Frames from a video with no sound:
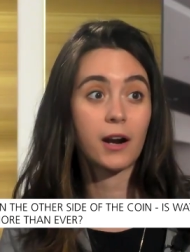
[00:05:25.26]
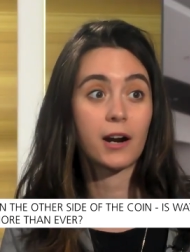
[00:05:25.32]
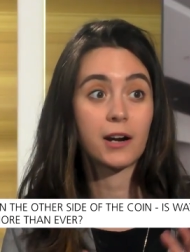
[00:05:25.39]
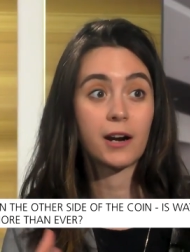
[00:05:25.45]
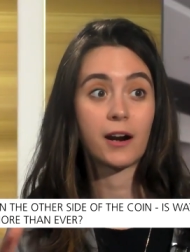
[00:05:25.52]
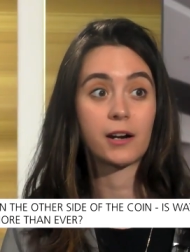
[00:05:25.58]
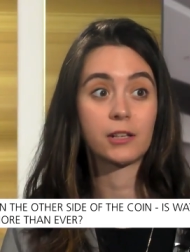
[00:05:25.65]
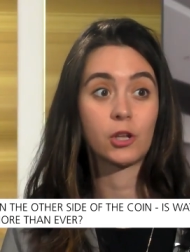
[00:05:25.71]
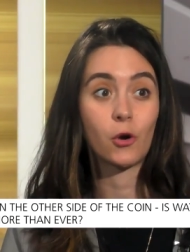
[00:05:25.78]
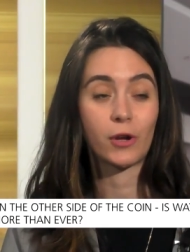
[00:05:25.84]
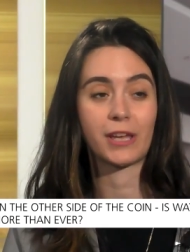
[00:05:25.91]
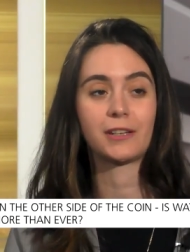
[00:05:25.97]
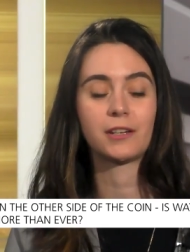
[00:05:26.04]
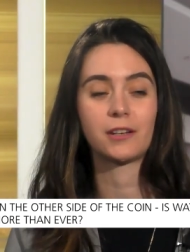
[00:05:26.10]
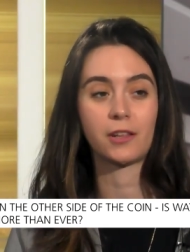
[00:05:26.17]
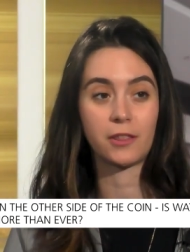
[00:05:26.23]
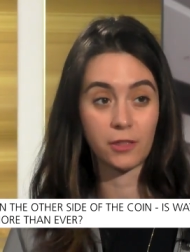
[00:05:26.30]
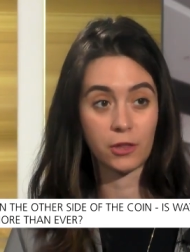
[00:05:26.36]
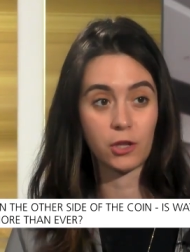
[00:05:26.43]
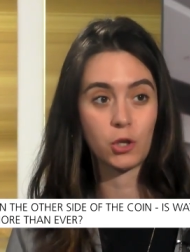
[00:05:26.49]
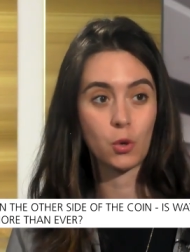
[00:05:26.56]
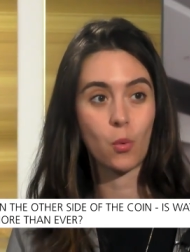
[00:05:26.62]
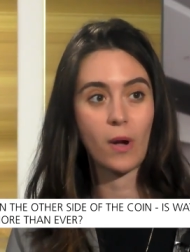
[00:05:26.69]
are, are located in the
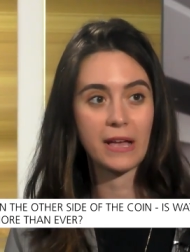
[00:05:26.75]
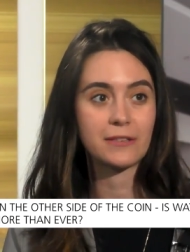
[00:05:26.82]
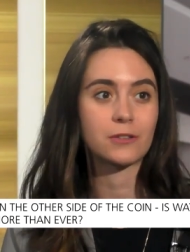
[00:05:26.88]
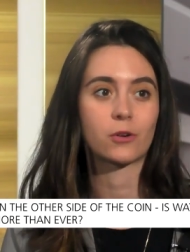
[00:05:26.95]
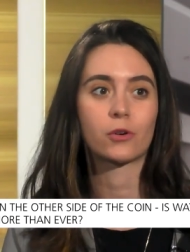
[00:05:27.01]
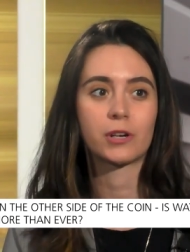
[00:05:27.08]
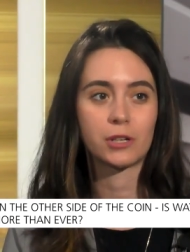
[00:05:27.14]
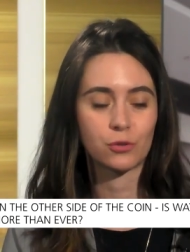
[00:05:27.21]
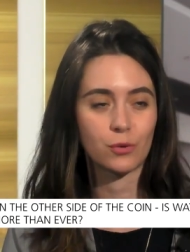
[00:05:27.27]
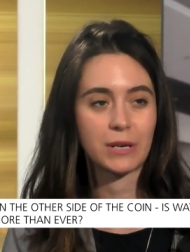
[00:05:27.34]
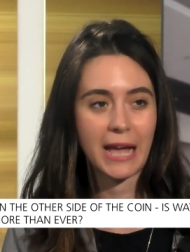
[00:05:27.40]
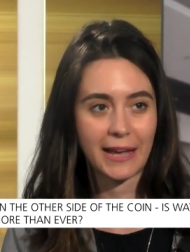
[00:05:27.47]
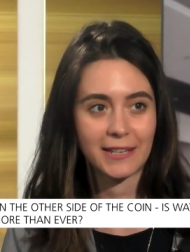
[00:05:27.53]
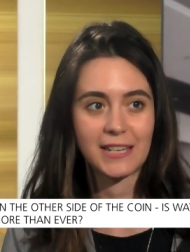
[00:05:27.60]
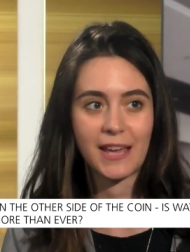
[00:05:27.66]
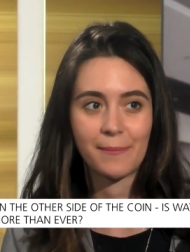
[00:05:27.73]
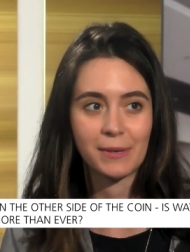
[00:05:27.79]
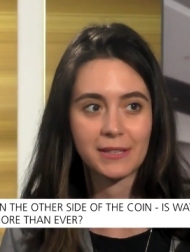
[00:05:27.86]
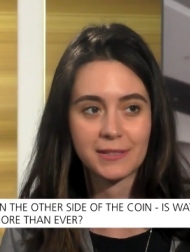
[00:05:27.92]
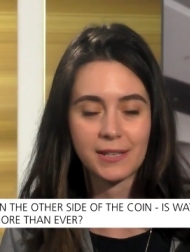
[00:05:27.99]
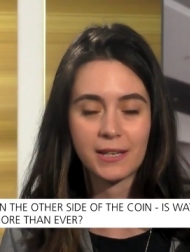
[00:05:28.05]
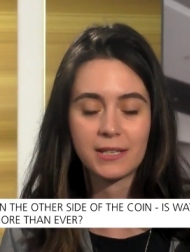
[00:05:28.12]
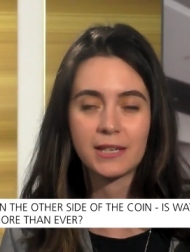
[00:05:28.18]
US, according to an academic
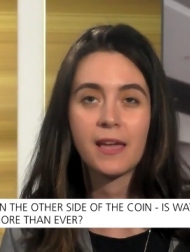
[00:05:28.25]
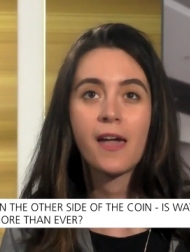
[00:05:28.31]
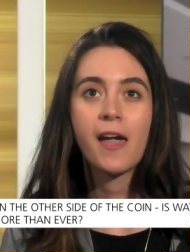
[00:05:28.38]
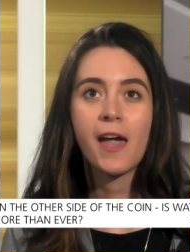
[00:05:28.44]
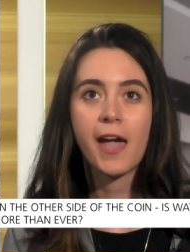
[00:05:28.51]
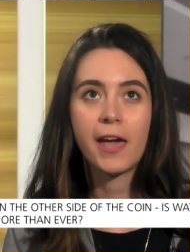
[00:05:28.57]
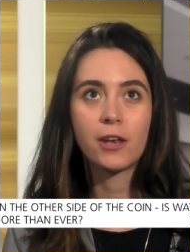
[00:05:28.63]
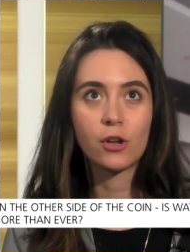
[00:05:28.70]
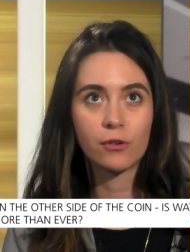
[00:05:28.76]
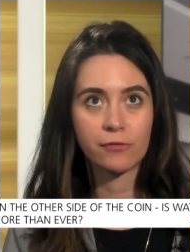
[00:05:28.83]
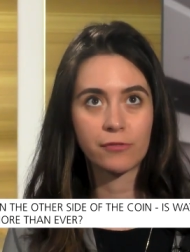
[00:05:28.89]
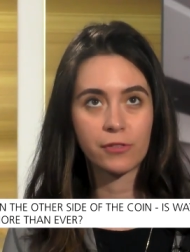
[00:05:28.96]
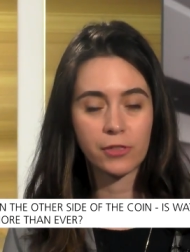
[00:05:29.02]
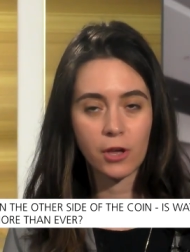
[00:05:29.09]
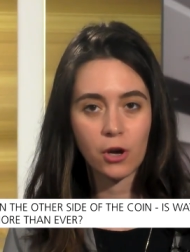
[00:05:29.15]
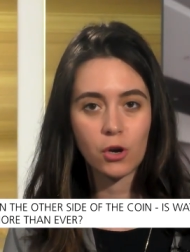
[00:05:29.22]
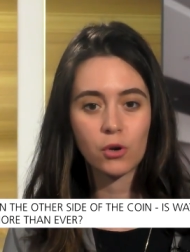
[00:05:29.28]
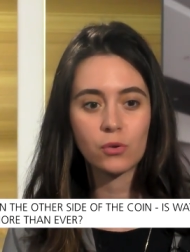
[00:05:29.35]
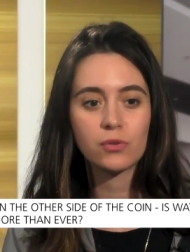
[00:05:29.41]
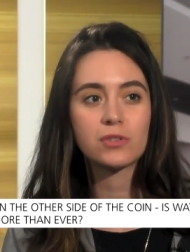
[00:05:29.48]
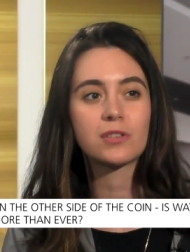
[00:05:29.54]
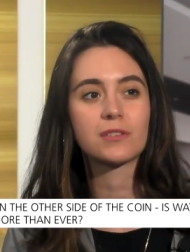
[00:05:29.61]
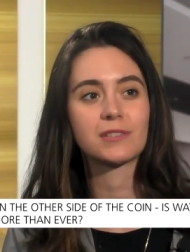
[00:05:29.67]
study, and of
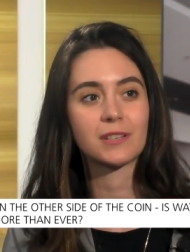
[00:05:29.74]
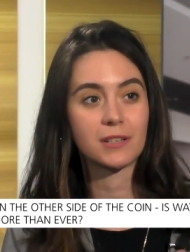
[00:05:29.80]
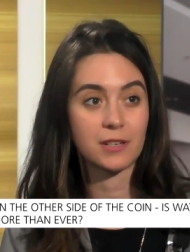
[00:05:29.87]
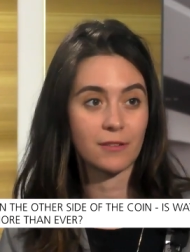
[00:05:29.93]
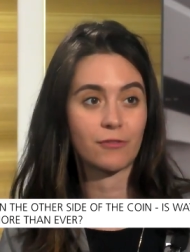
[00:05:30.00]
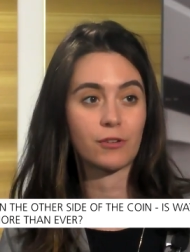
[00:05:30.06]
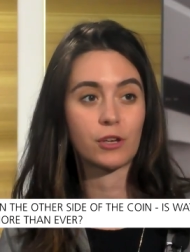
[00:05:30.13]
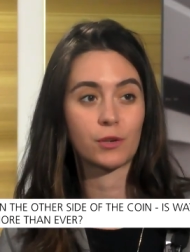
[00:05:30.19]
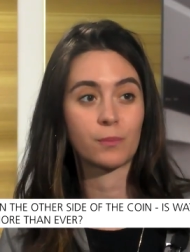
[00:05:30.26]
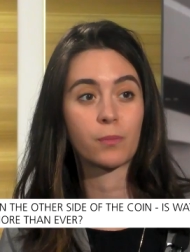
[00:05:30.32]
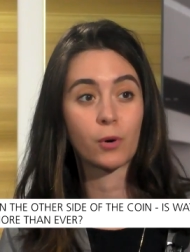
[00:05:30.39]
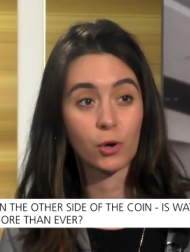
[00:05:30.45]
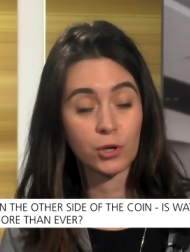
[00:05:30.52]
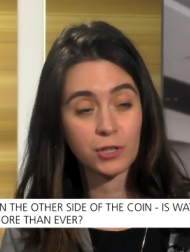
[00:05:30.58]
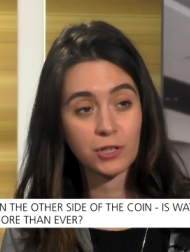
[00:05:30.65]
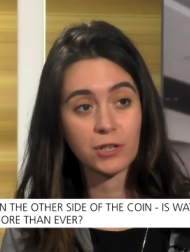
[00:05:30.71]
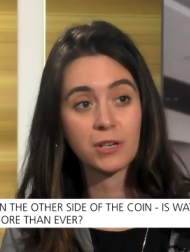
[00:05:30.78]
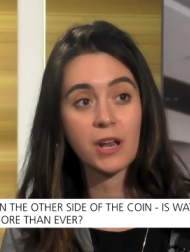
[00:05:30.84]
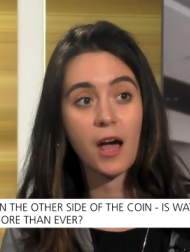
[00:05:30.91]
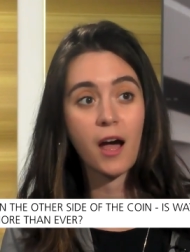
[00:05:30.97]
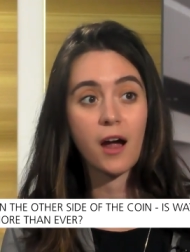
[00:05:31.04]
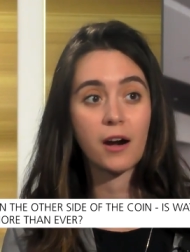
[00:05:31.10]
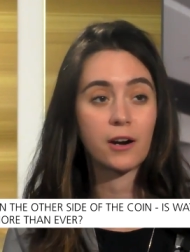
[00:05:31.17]
those, a significant portion
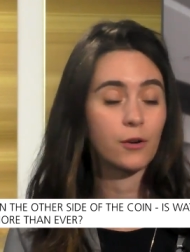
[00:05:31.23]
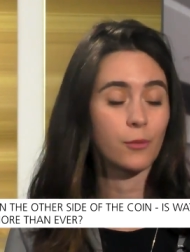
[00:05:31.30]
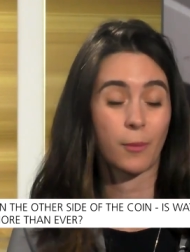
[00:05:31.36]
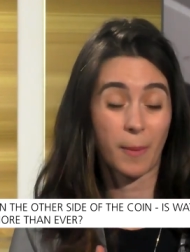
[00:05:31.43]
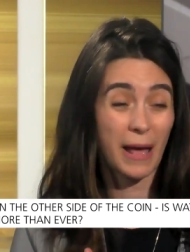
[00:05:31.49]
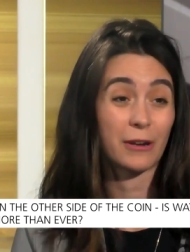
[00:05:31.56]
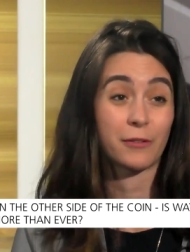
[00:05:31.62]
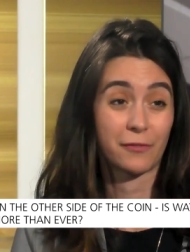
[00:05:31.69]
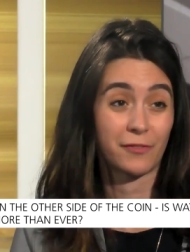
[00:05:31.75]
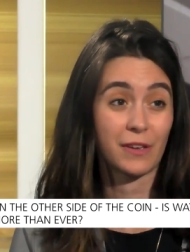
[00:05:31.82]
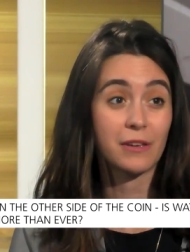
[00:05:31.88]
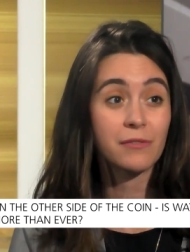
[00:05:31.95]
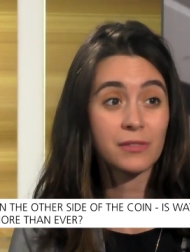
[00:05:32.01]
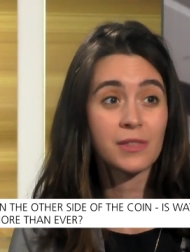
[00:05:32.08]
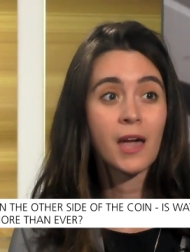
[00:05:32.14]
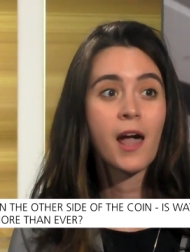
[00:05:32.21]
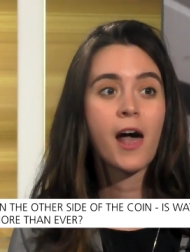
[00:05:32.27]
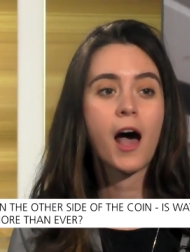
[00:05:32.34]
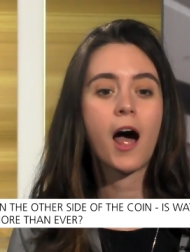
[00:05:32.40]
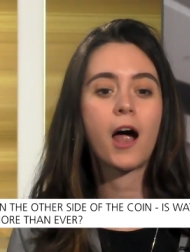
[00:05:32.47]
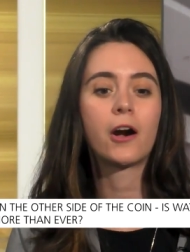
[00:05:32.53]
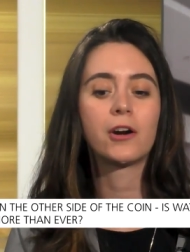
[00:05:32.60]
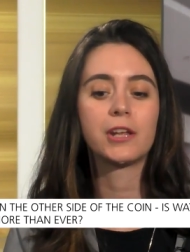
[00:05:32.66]
are, about a fifth,
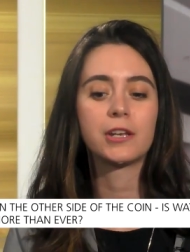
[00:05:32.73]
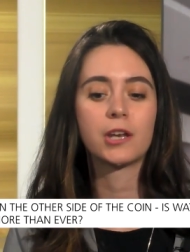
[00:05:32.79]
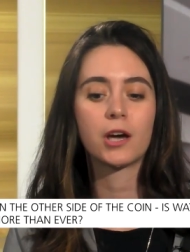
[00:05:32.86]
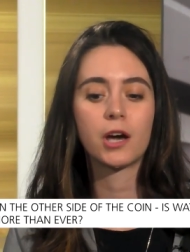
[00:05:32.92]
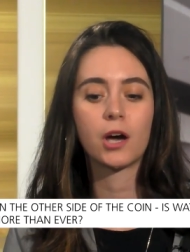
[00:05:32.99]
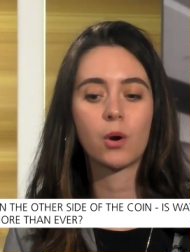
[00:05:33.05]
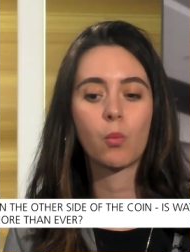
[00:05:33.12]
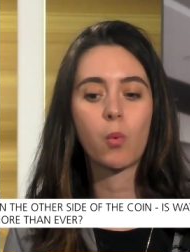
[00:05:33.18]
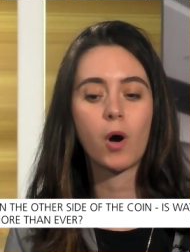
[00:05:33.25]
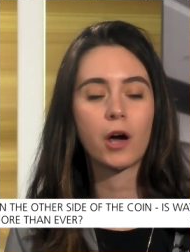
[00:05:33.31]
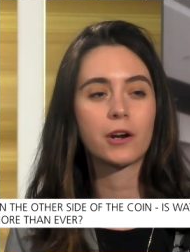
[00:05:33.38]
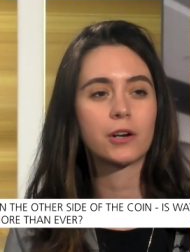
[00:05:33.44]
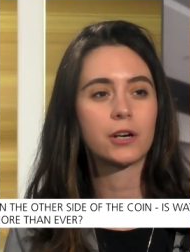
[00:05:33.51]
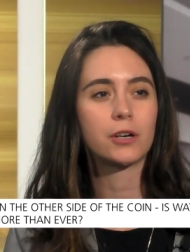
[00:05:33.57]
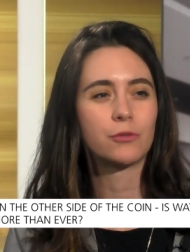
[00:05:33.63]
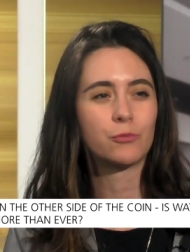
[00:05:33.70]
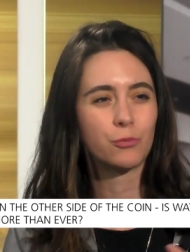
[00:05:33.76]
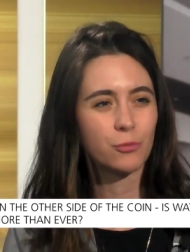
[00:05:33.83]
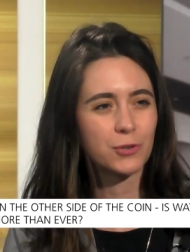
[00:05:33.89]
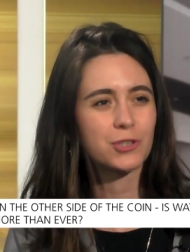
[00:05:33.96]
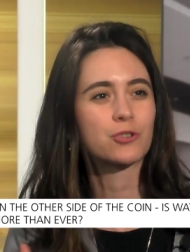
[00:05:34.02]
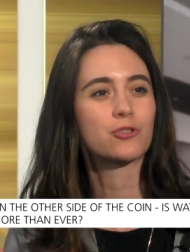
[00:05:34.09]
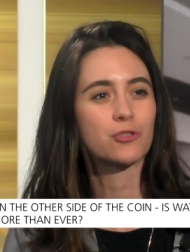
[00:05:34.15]
are in uh, water
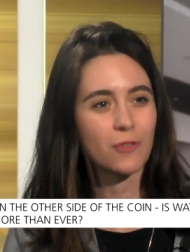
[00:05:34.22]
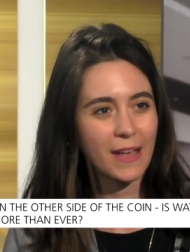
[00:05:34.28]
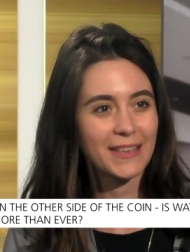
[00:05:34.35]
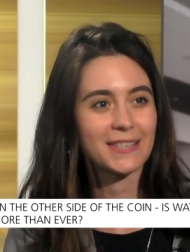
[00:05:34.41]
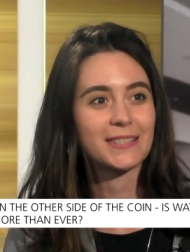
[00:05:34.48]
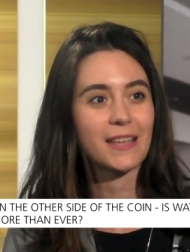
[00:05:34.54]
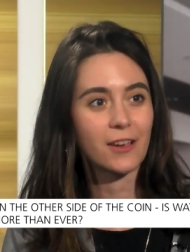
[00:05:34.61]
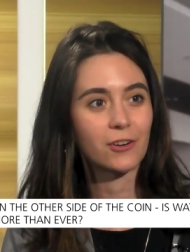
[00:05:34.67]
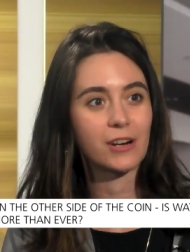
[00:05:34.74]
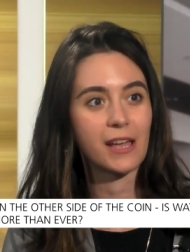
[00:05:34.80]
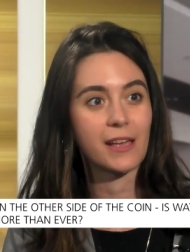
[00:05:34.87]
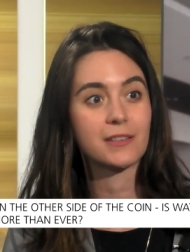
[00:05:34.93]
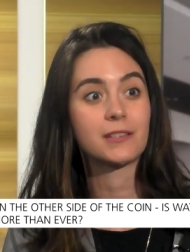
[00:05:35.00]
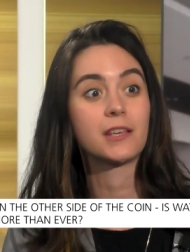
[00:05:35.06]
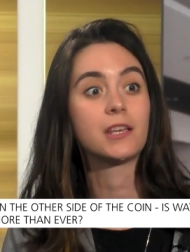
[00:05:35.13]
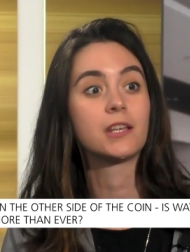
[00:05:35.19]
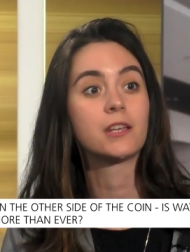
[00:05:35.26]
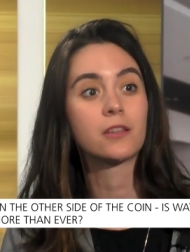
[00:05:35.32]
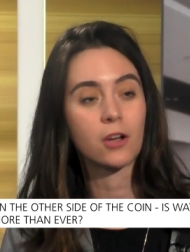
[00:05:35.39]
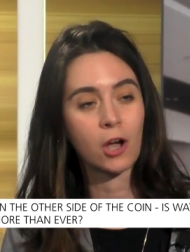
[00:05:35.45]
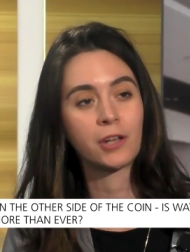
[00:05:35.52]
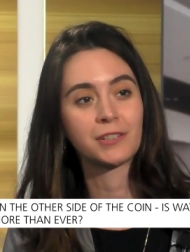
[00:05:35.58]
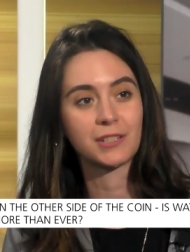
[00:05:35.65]
stressed areas in the
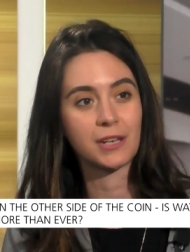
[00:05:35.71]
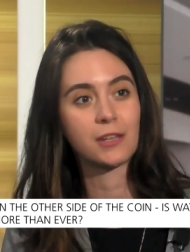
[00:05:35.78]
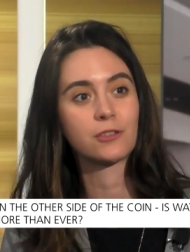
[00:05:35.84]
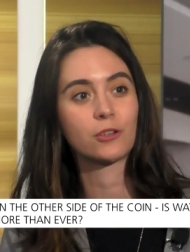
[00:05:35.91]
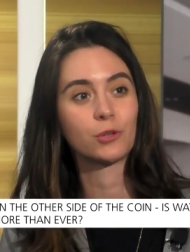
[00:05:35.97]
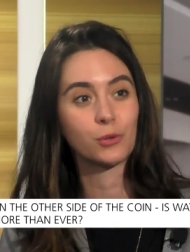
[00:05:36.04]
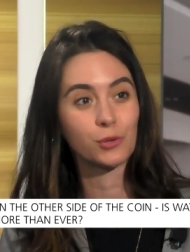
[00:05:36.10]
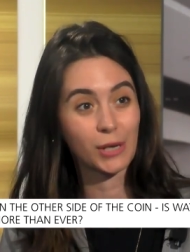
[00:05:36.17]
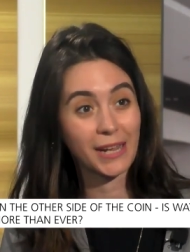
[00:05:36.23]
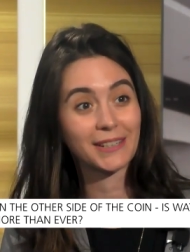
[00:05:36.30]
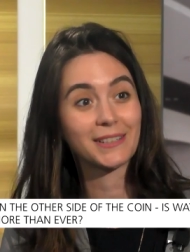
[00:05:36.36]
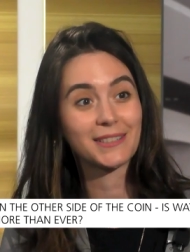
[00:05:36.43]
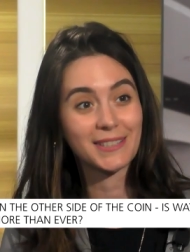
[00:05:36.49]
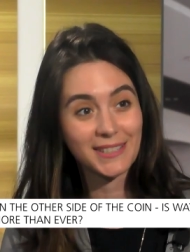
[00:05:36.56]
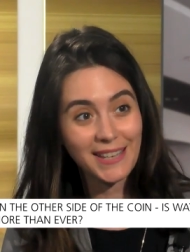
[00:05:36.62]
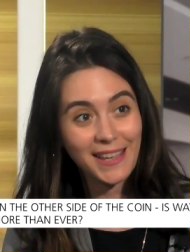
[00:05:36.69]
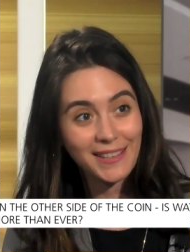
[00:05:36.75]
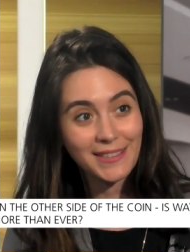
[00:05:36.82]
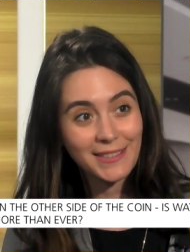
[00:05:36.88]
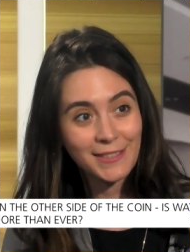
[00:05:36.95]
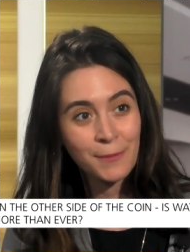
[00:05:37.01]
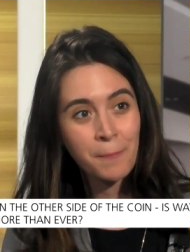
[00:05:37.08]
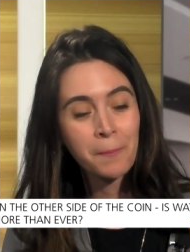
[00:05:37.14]
continental United
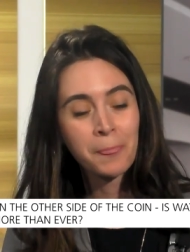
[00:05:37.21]
States.